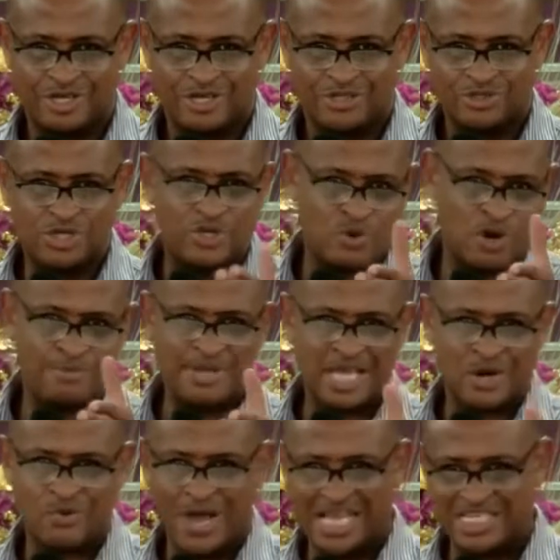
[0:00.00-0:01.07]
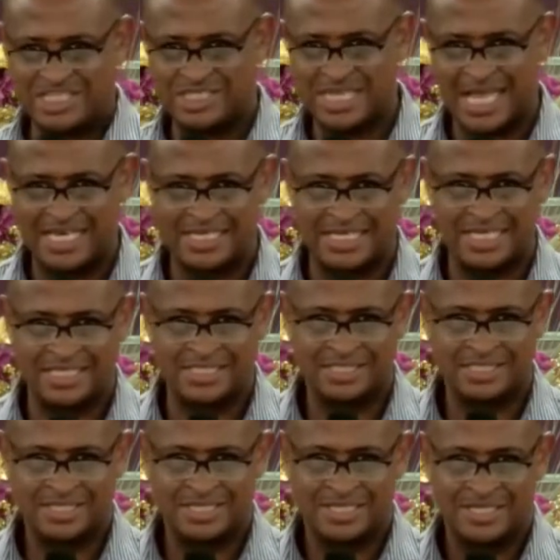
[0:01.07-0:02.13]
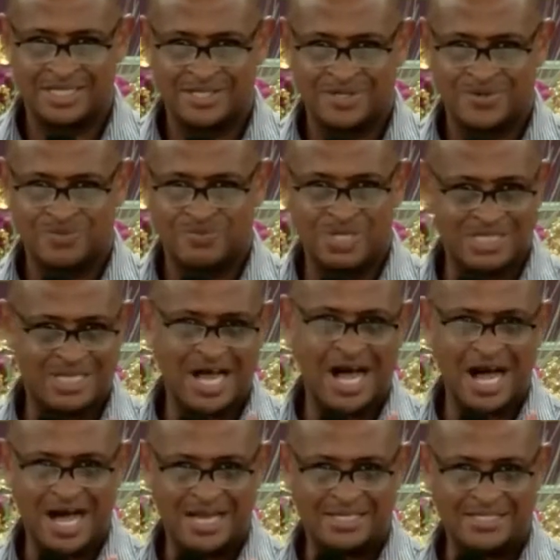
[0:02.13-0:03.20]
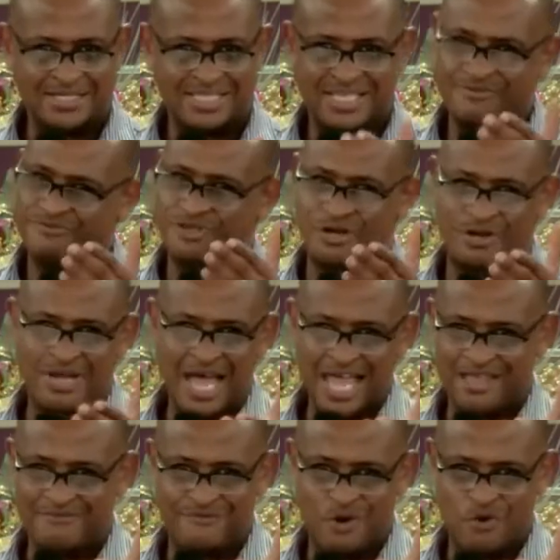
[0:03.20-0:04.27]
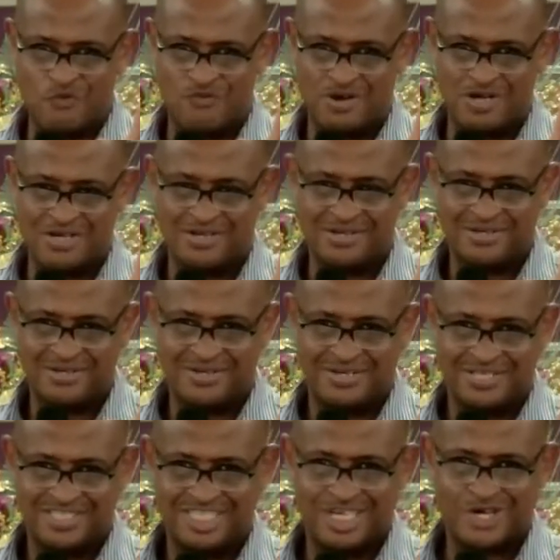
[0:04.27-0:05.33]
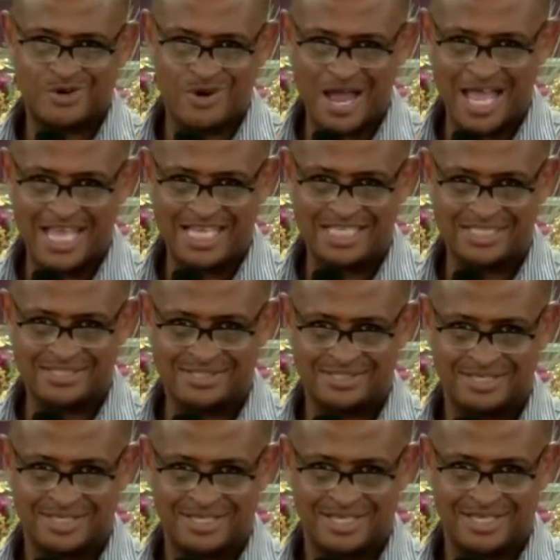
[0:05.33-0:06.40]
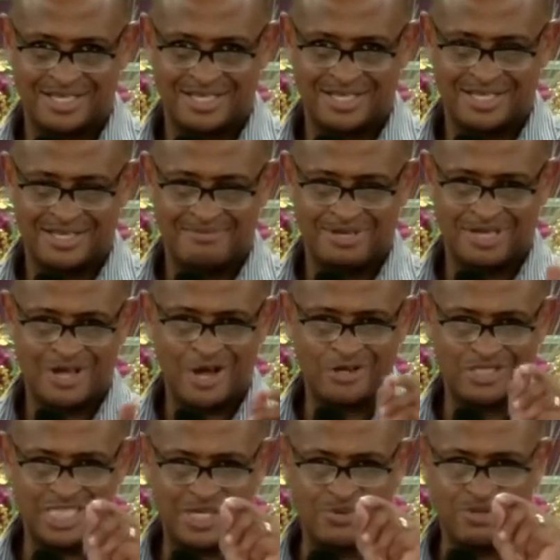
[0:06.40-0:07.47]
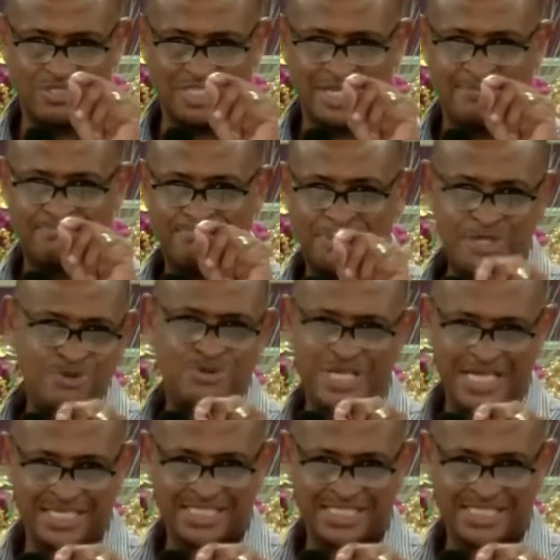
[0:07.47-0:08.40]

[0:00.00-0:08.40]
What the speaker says: So you want to be in a right standing with God, give your life over to Christ because he was imputed.